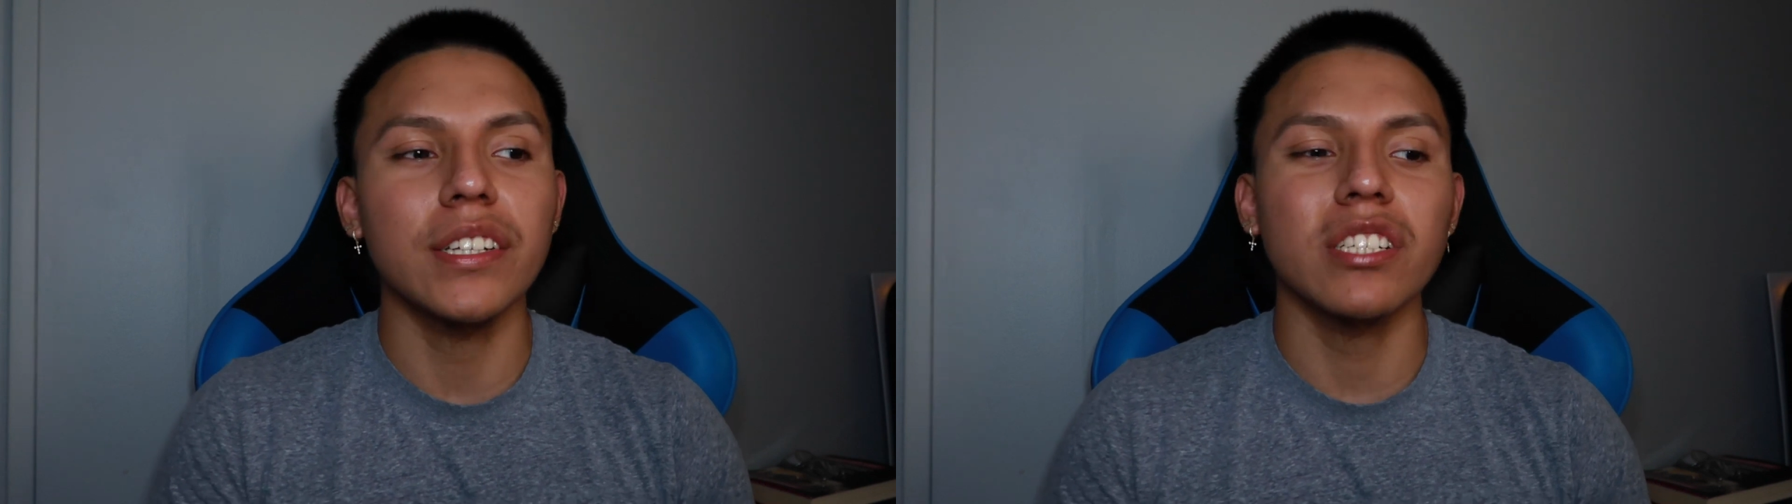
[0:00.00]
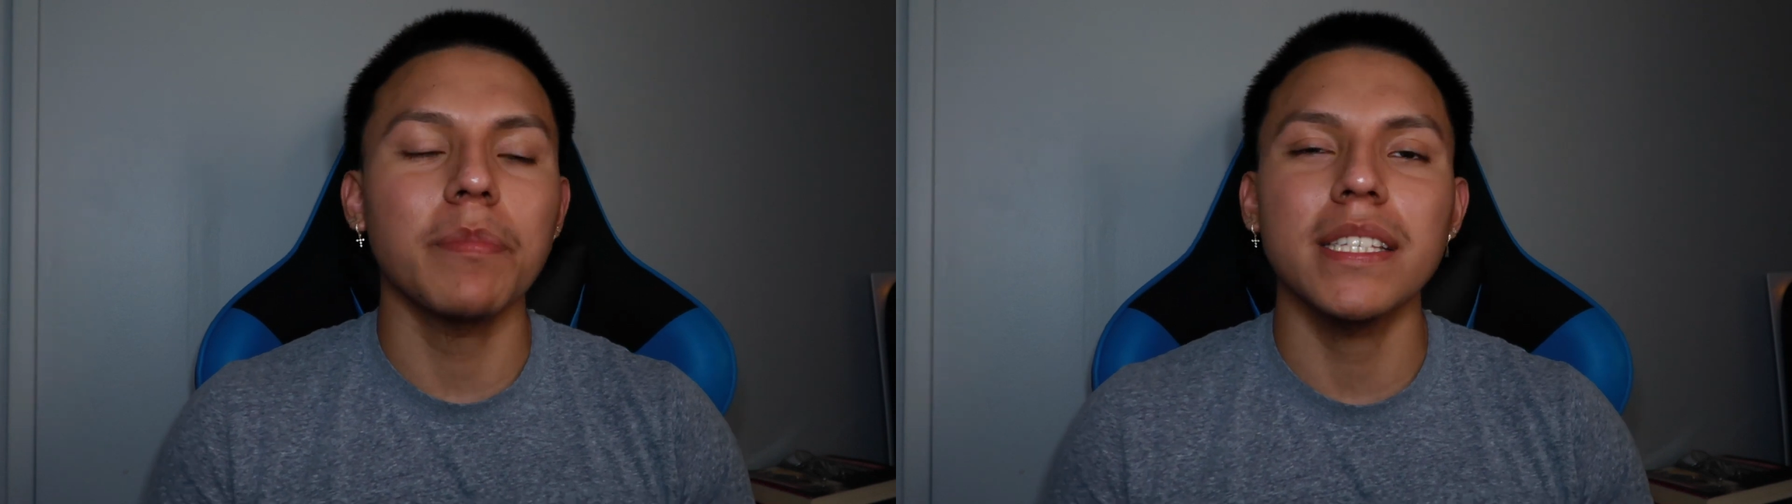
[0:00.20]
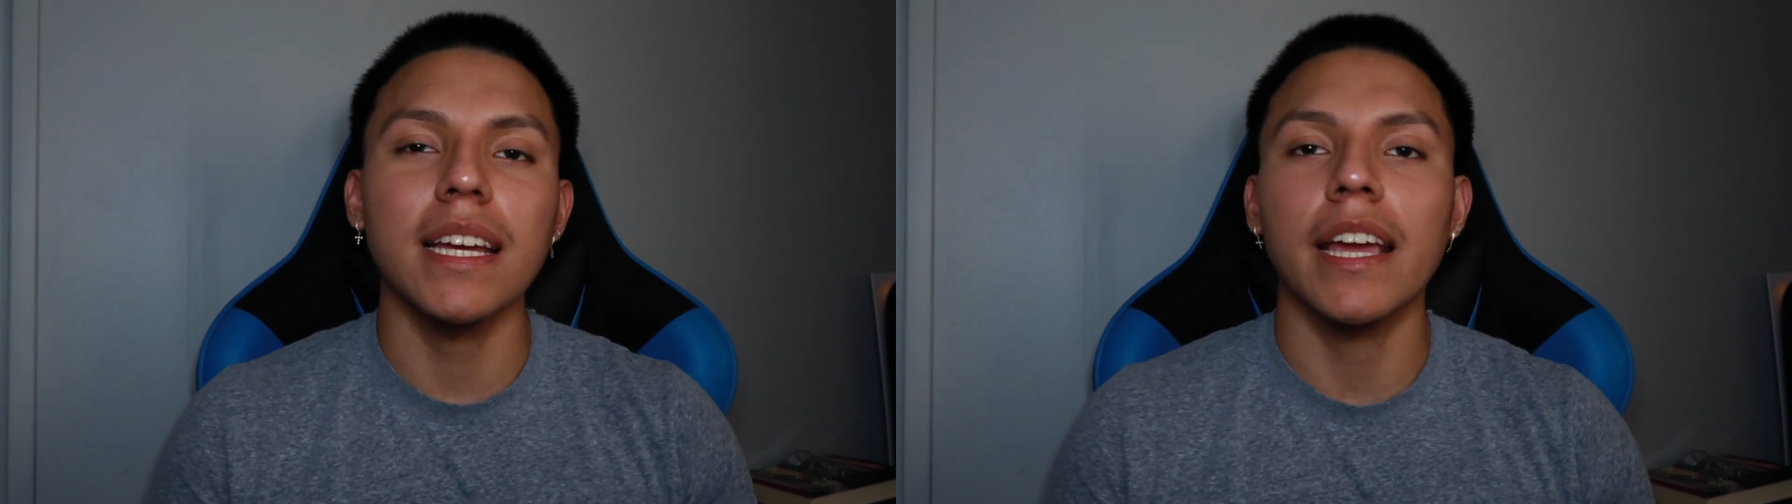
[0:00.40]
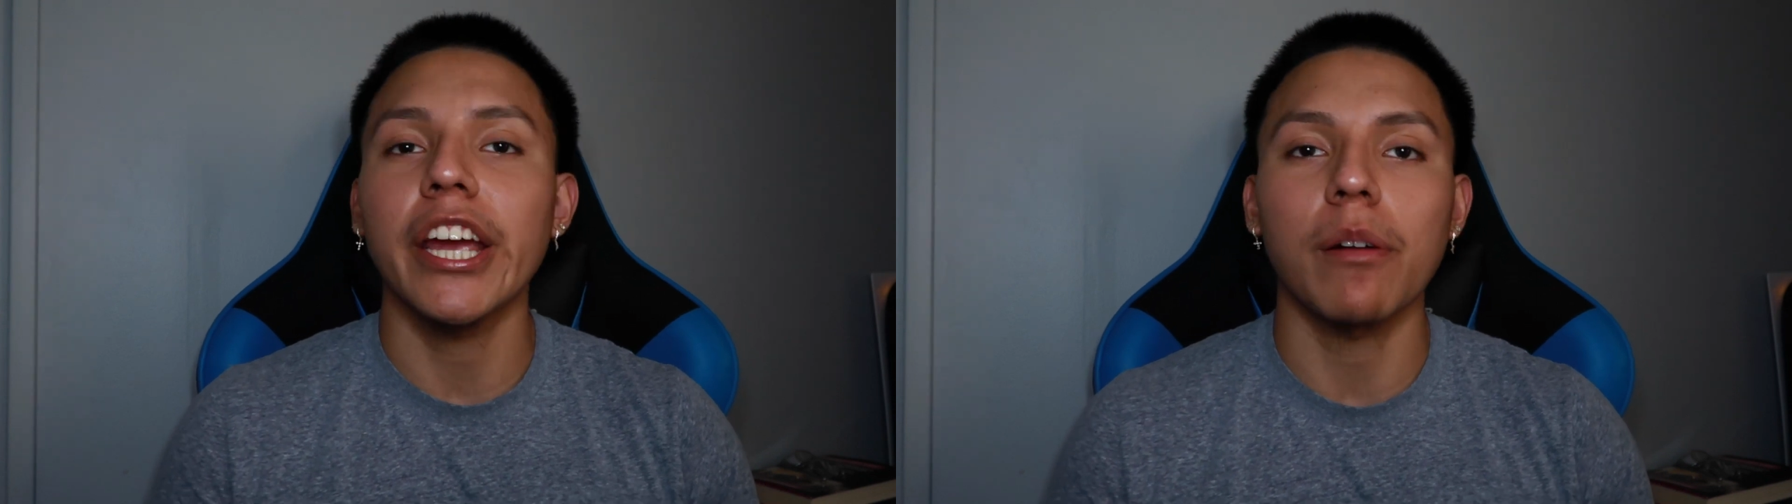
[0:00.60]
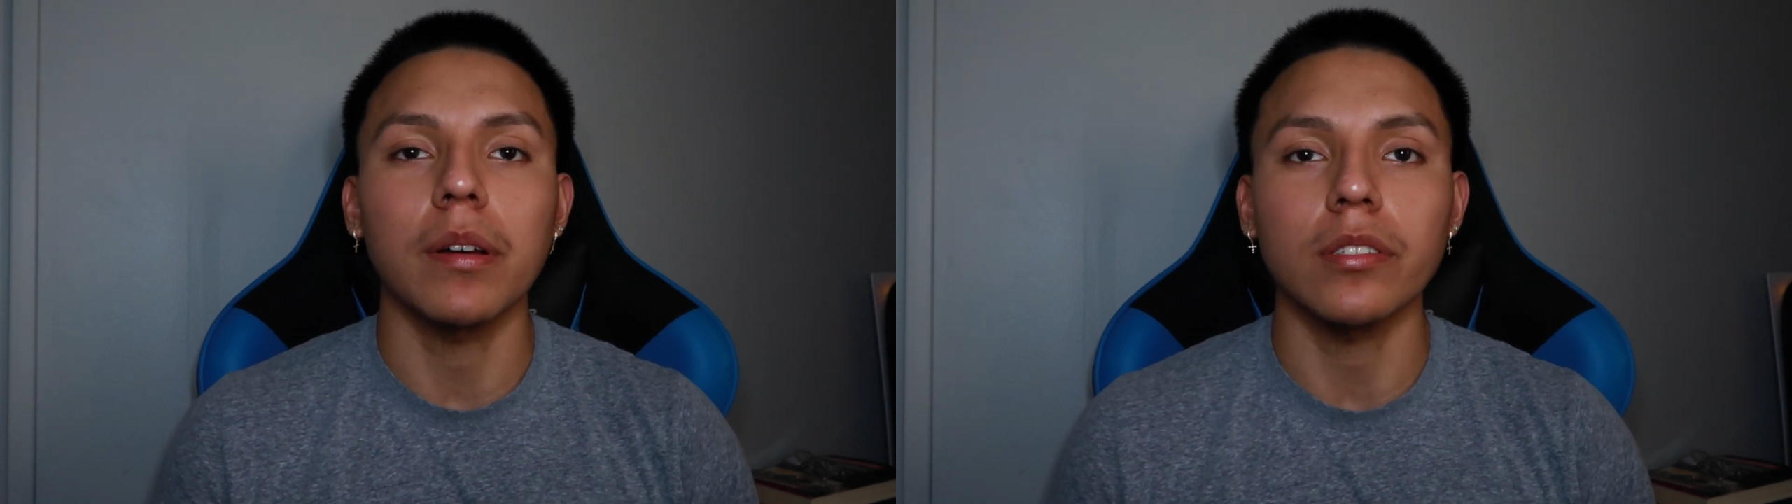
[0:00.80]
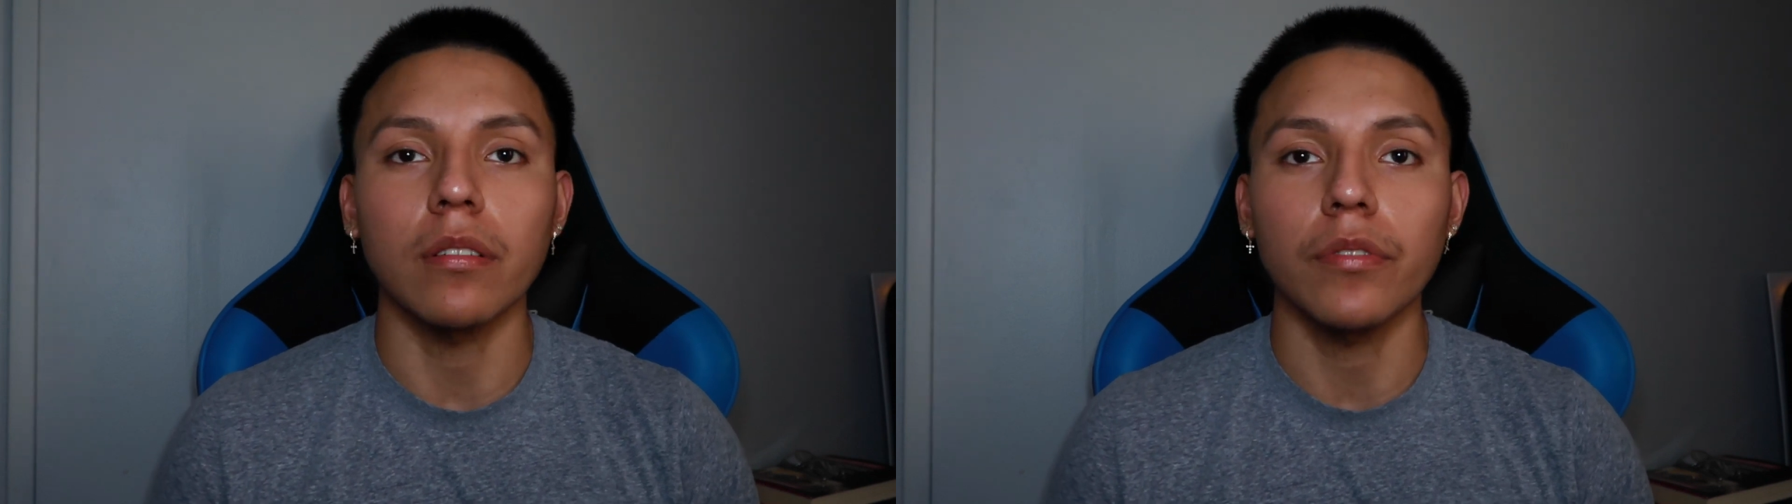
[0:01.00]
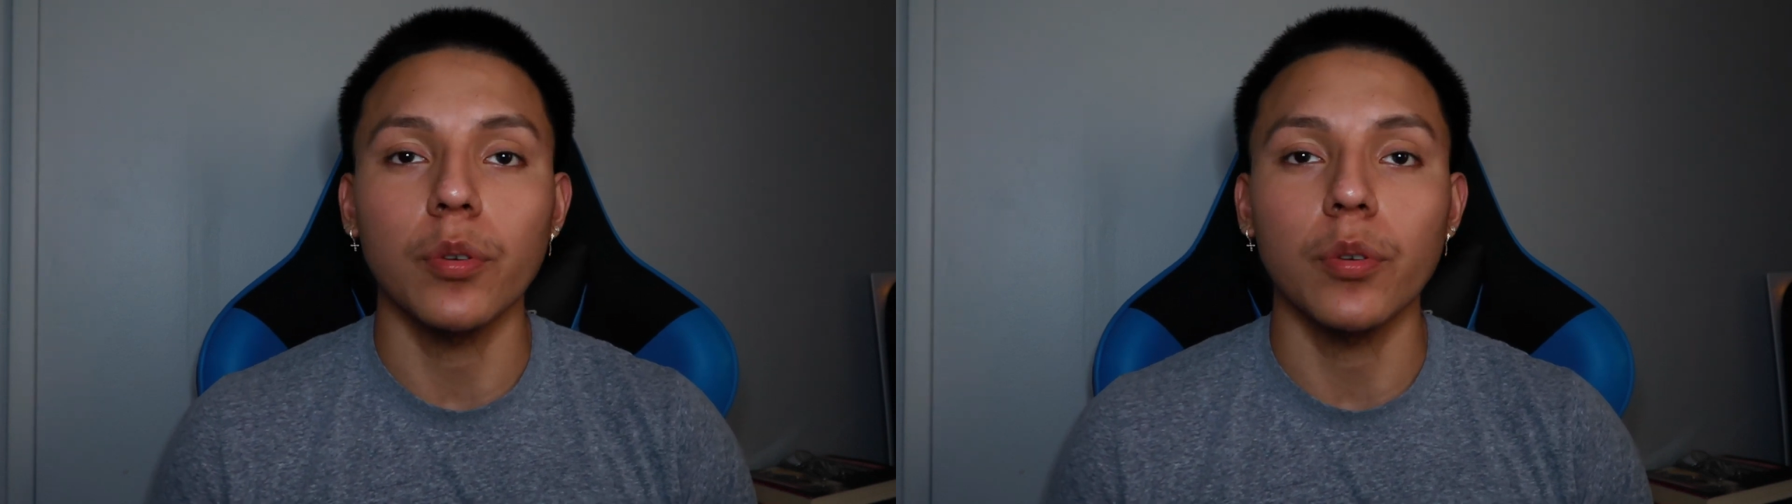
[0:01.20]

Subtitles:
I just been taking care of myself.